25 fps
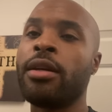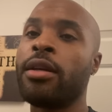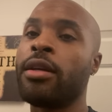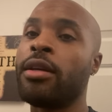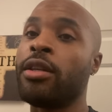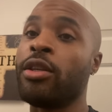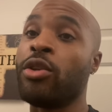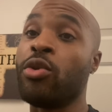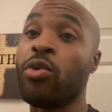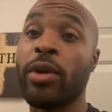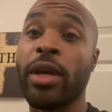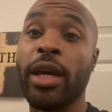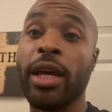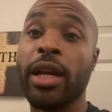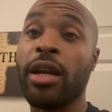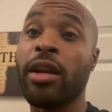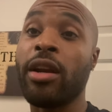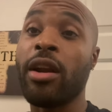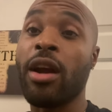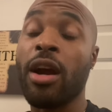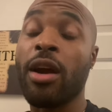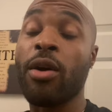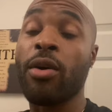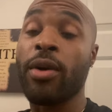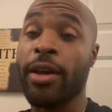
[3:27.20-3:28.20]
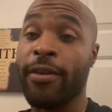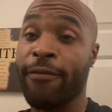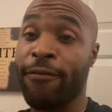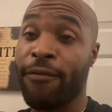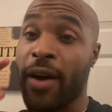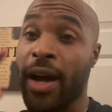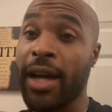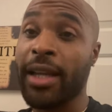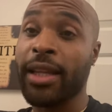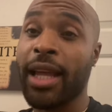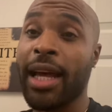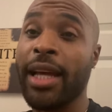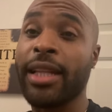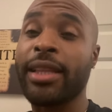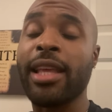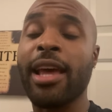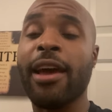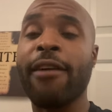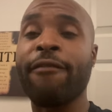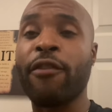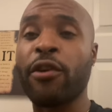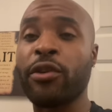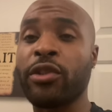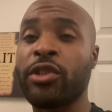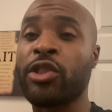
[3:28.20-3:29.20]
you get a nerve and fight like
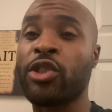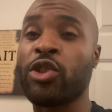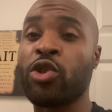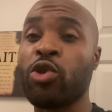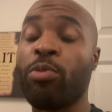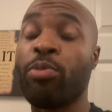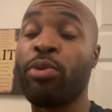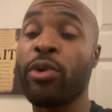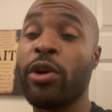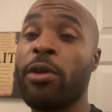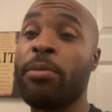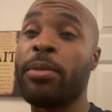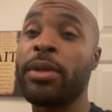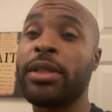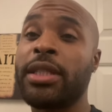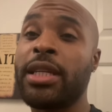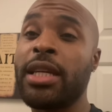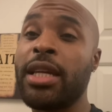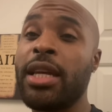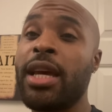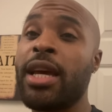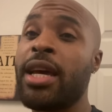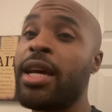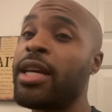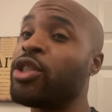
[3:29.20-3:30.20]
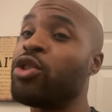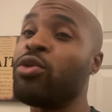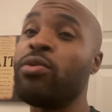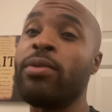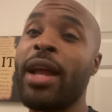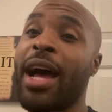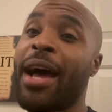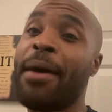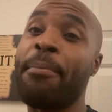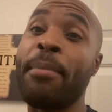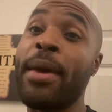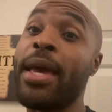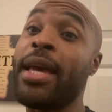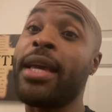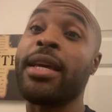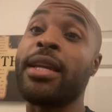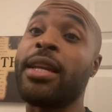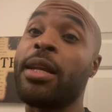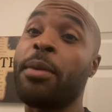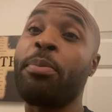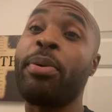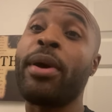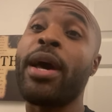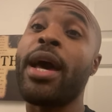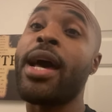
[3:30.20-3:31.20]
that versus Subriel Matias, you're not making
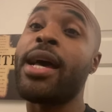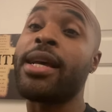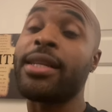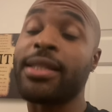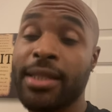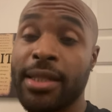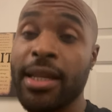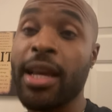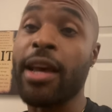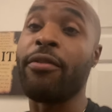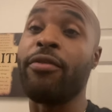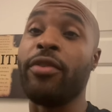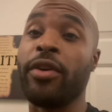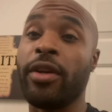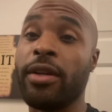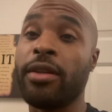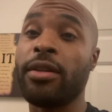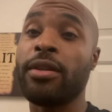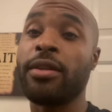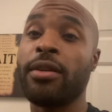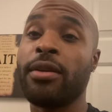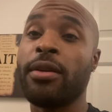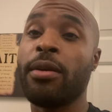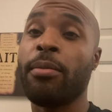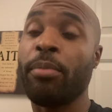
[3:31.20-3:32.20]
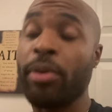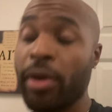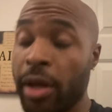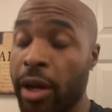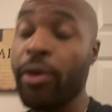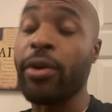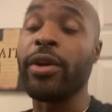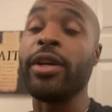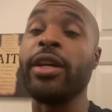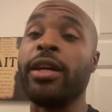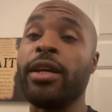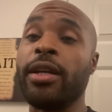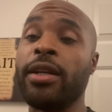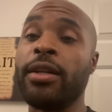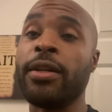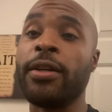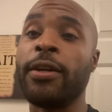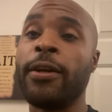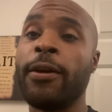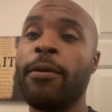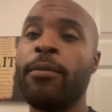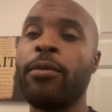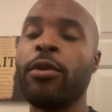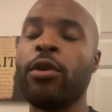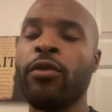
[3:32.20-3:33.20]
it past seven. Period.
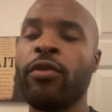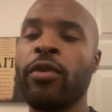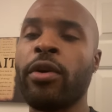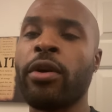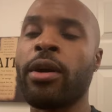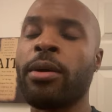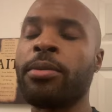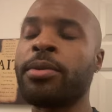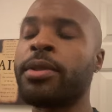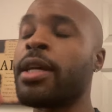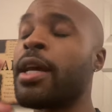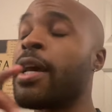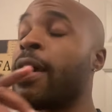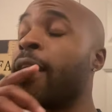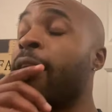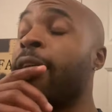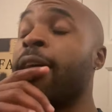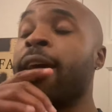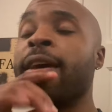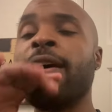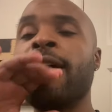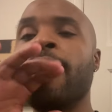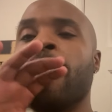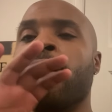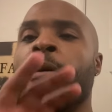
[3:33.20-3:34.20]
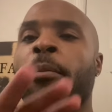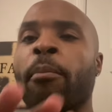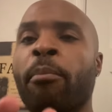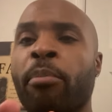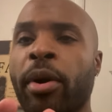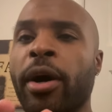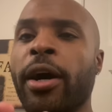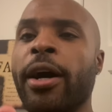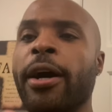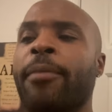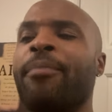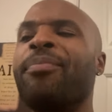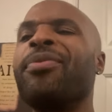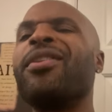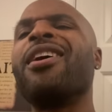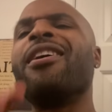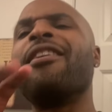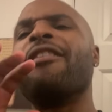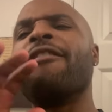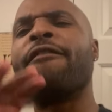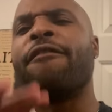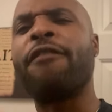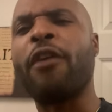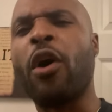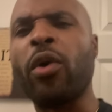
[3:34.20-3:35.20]
You feel what I'm saying? But
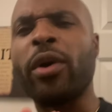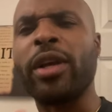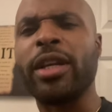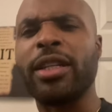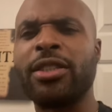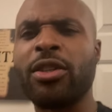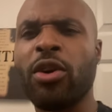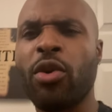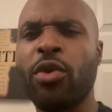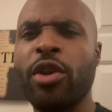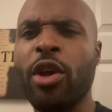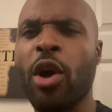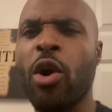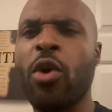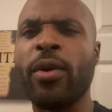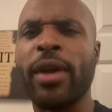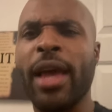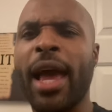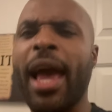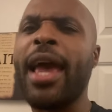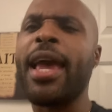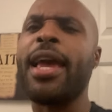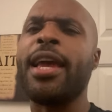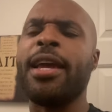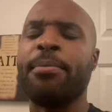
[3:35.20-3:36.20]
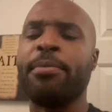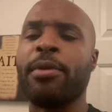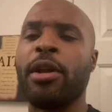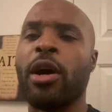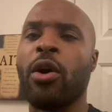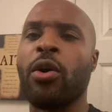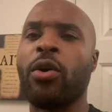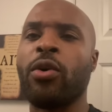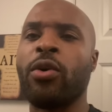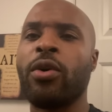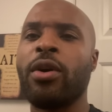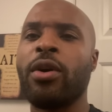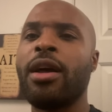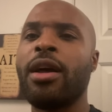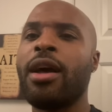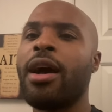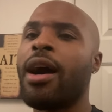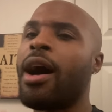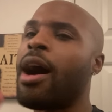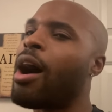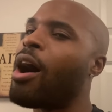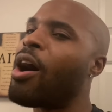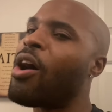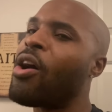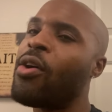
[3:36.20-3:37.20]
focus on your game, though.
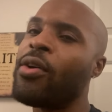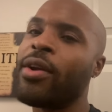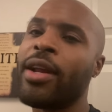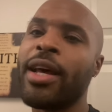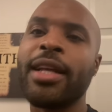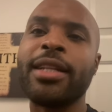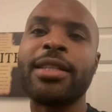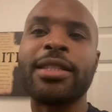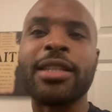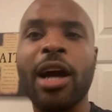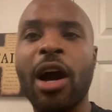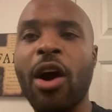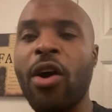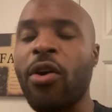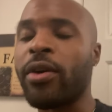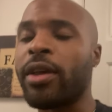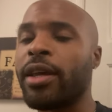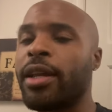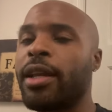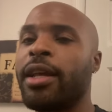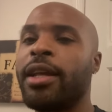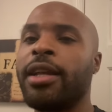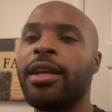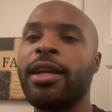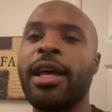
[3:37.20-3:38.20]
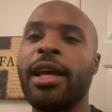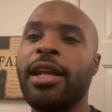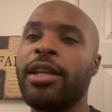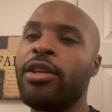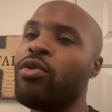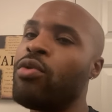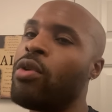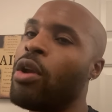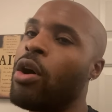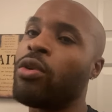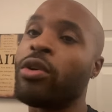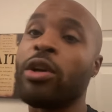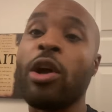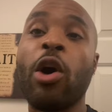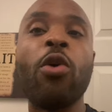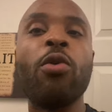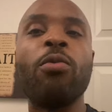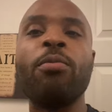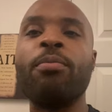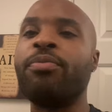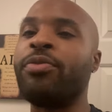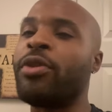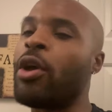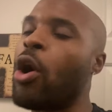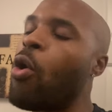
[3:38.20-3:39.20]
All that talking and you know,
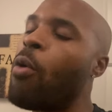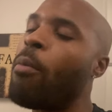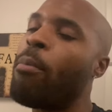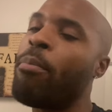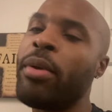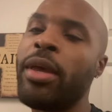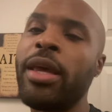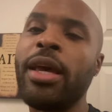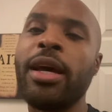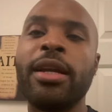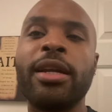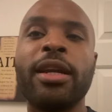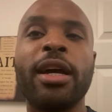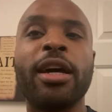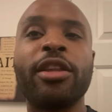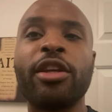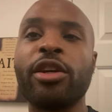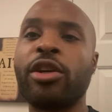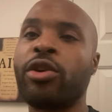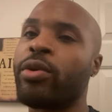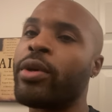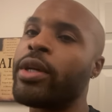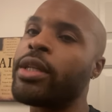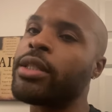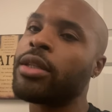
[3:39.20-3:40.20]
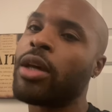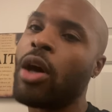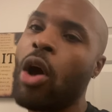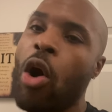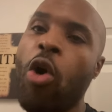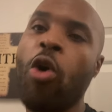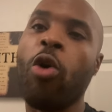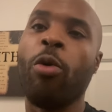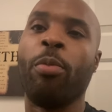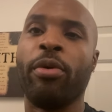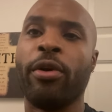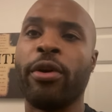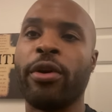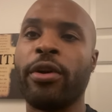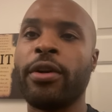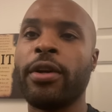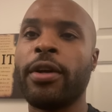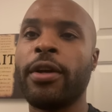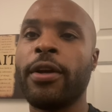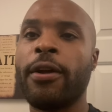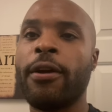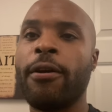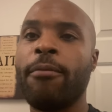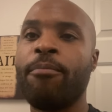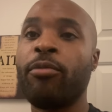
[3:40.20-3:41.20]
don't be another Chris Colbert.
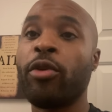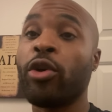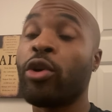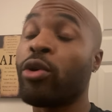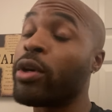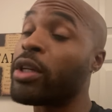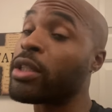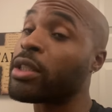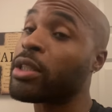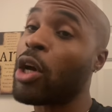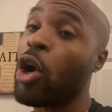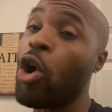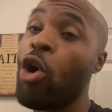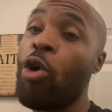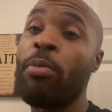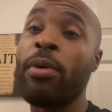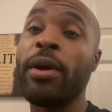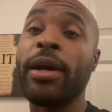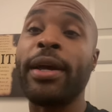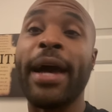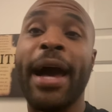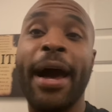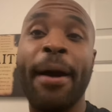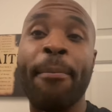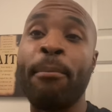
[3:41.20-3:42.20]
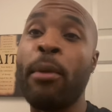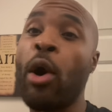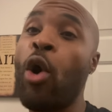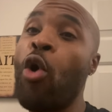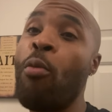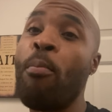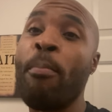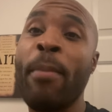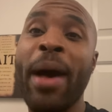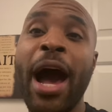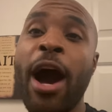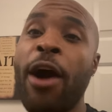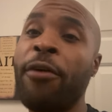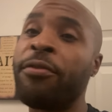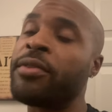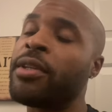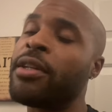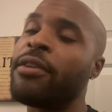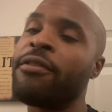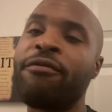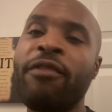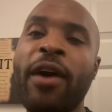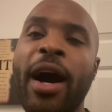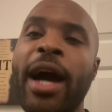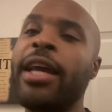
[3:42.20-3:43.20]
Chris Colbert got more mouth
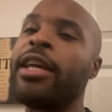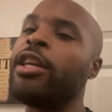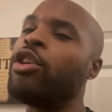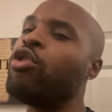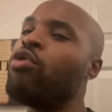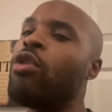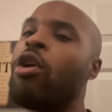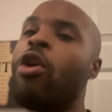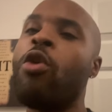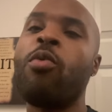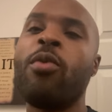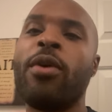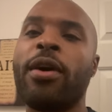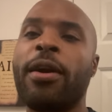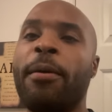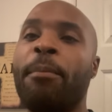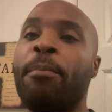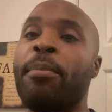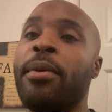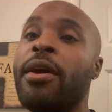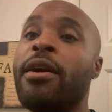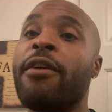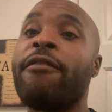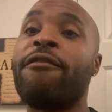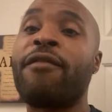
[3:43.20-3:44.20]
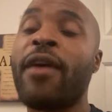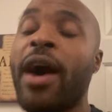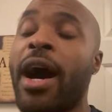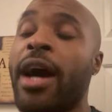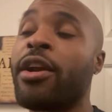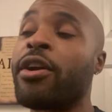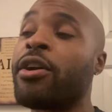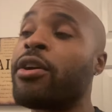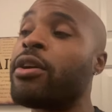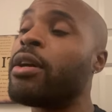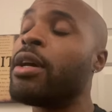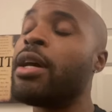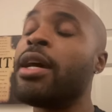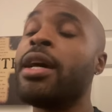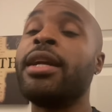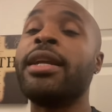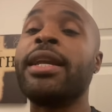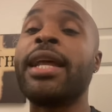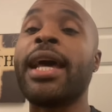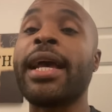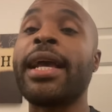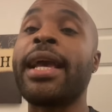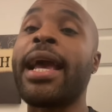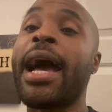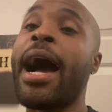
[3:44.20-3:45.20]
than fight. You don't want to be a fighter
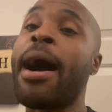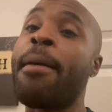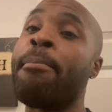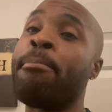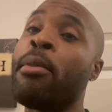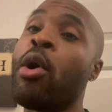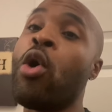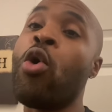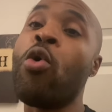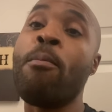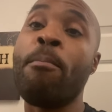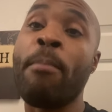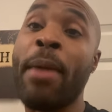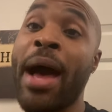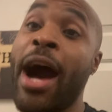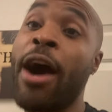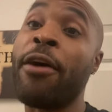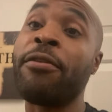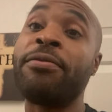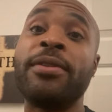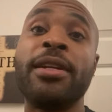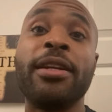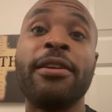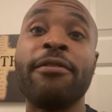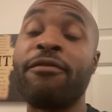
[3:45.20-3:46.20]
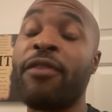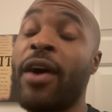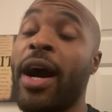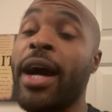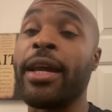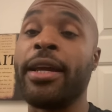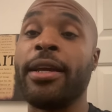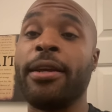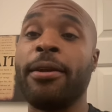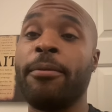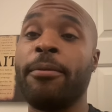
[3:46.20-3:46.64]
that got more mouth than fight.